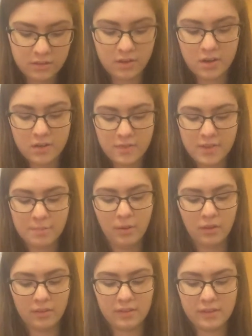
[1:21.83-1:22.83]
Nerve
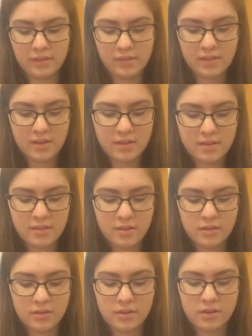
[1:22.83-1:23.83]
impulses.
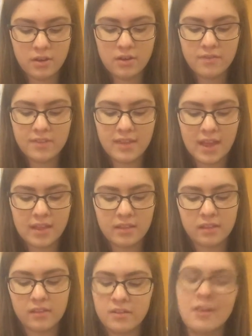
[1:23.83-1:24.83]
So the nerve
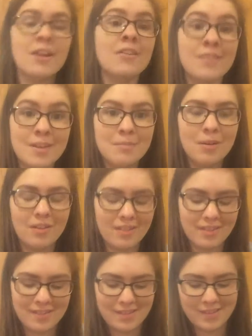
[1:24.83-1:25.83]
sends nerve
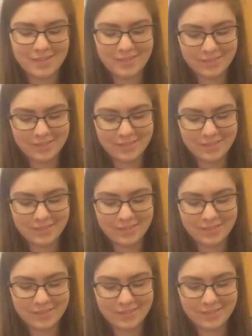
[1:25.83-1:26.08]
impulses.